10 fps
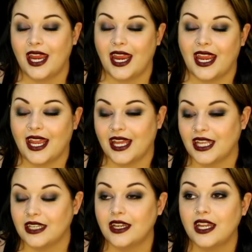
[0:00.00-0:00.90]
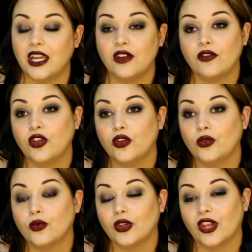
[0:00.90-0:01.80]
And if
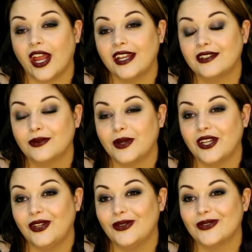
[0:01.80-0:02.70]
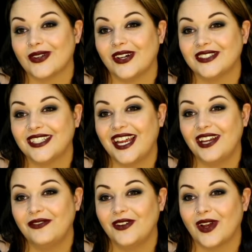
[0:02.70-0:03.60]
you liked what you saw
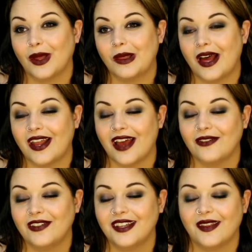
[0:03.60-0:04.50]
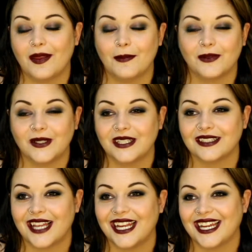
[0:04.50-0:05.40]
today, if you got a lot out of it, then
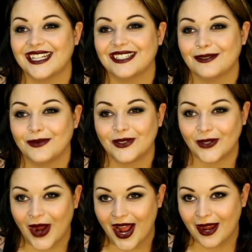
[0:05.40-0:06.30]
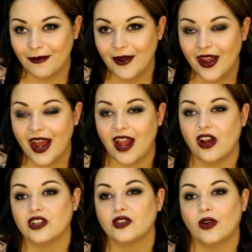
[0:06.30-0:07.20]
please like and subscribe. I
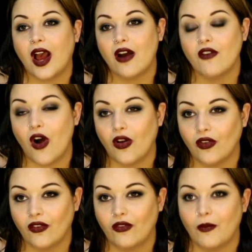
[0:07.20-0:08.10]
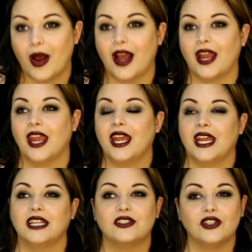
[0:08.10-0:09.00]
also have all of my
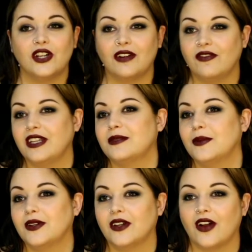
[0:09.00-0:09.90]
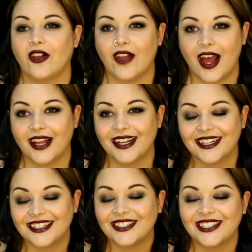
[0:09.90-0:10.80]
Instagram, Facebook, all that
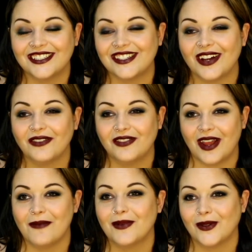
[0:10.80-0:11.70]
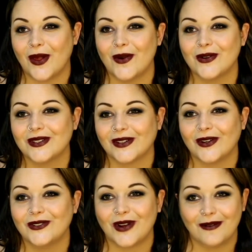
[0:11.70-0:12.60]
good stuff down below,
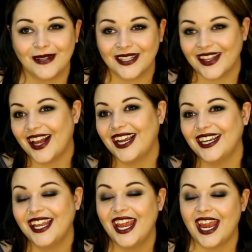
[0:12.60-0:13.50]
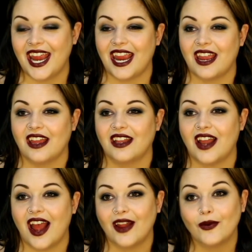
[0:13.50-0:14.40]
so drop me a line
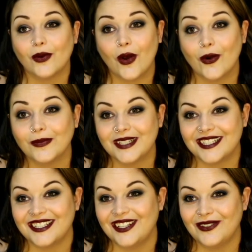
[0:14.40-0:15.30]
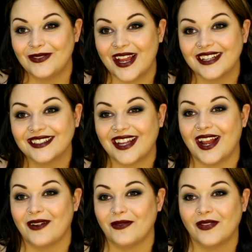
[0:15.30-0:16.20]
and I will hope to see you next
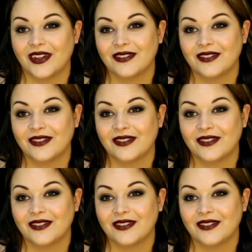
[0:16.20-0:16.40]
time.